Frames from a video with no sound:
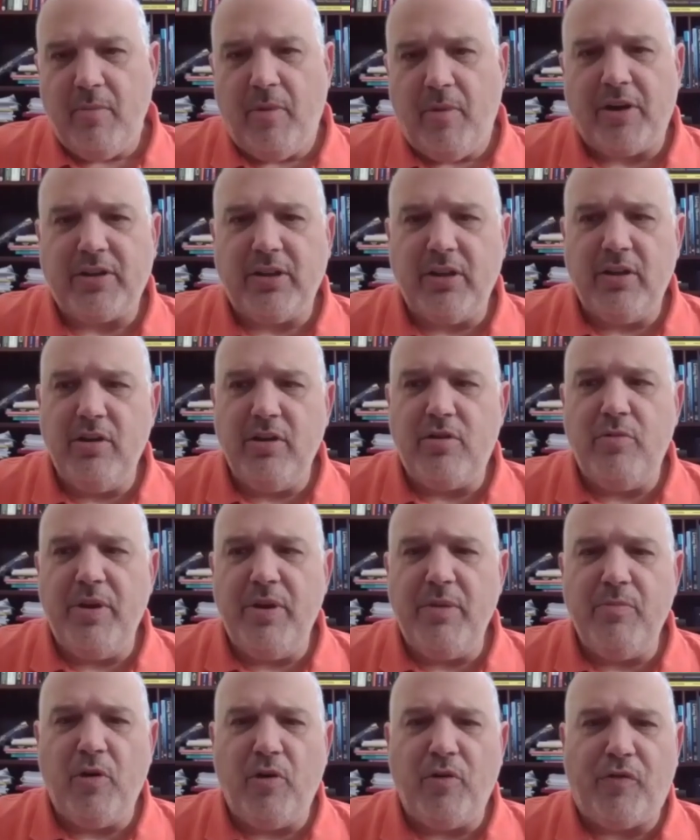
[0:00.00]
Martin, look,
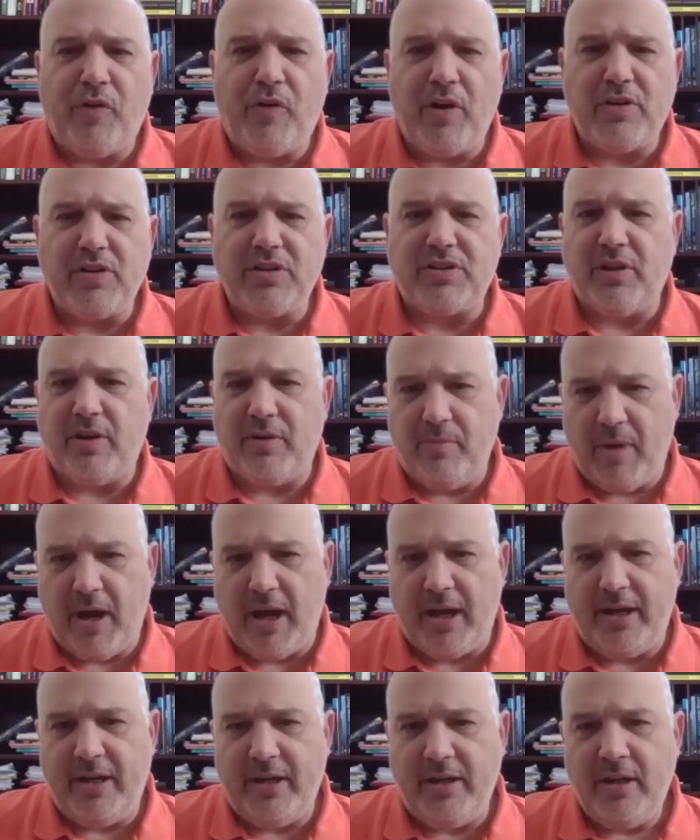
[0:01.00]
we're more focused on
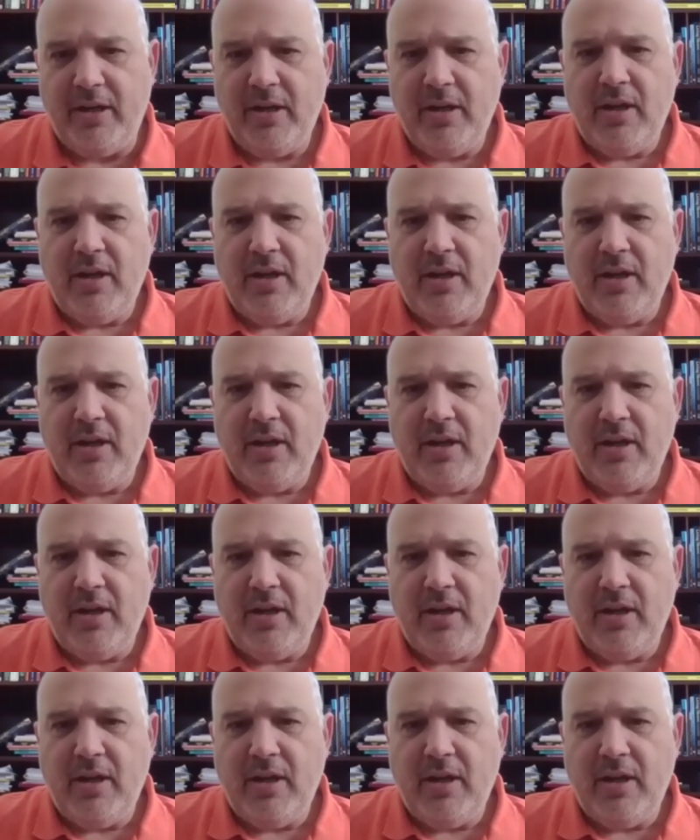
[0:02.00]
mining.